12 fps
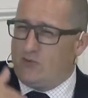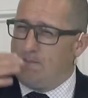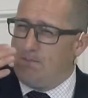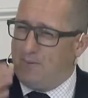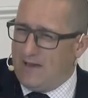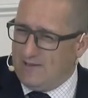
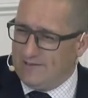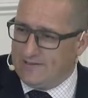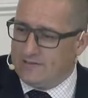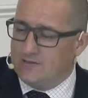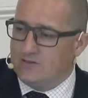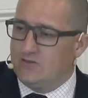
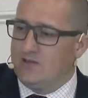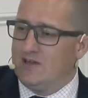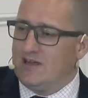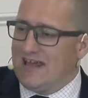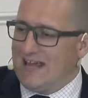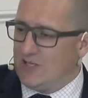rebellion
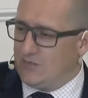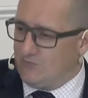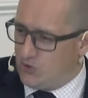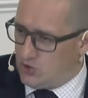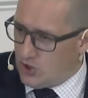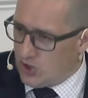and
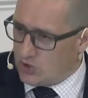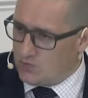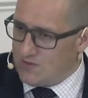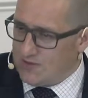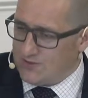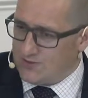of
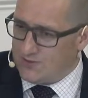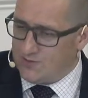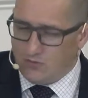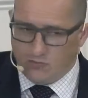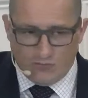judgment.